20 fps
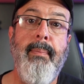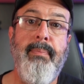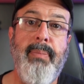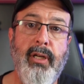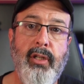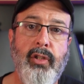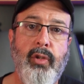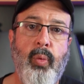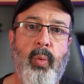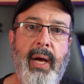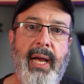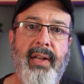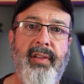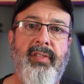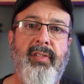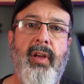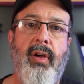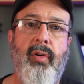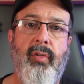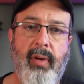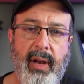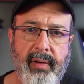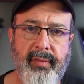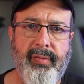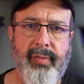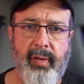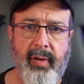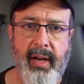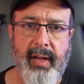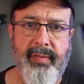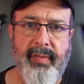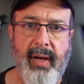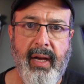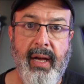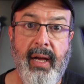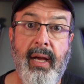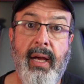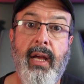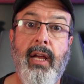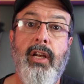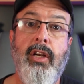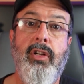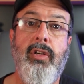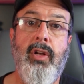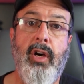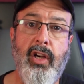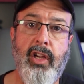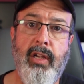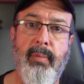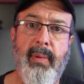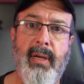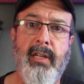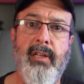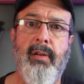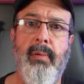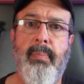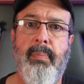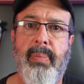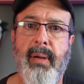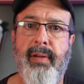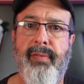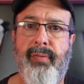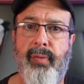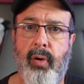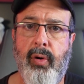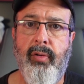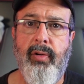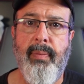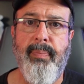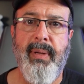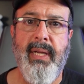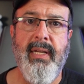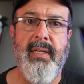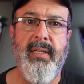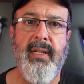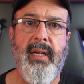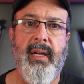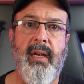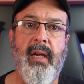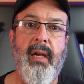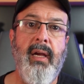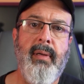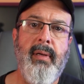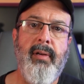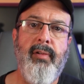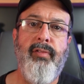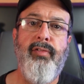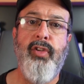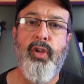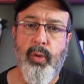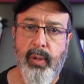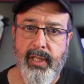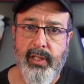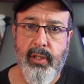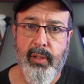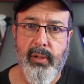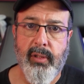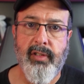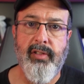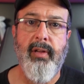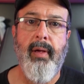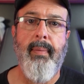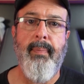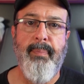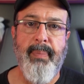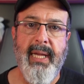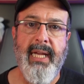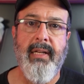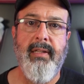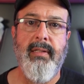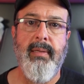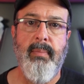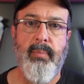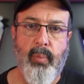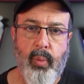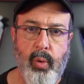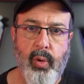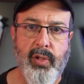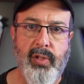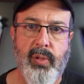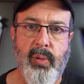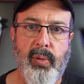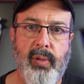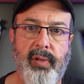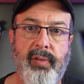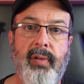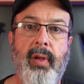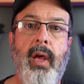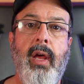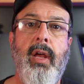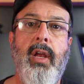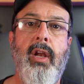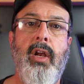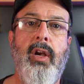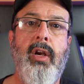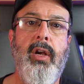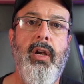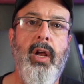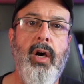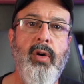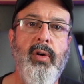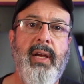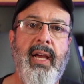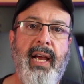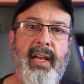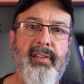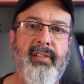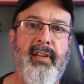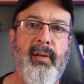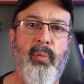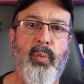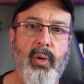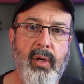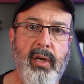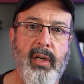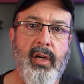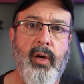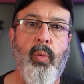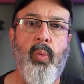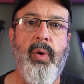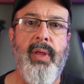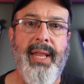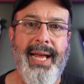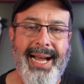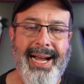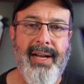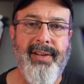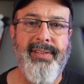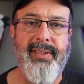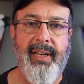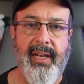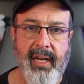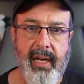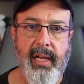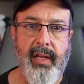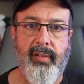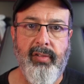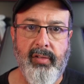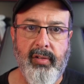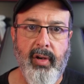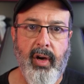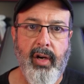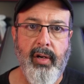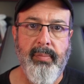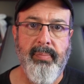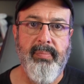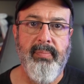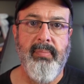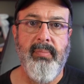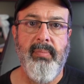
Build once, run forever. Document before repeating. Fewer tools beats more tools. No custom work without clear scope.